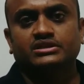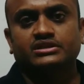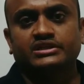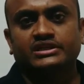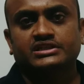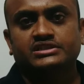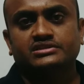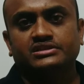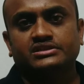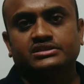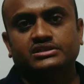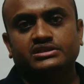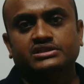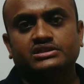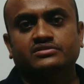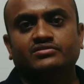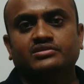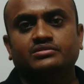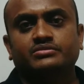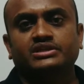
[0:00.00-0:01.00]
the next
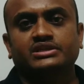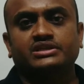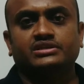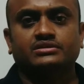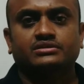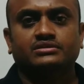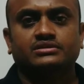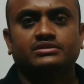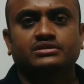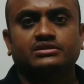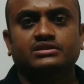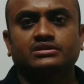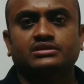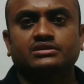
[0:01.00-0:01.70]
discussion will be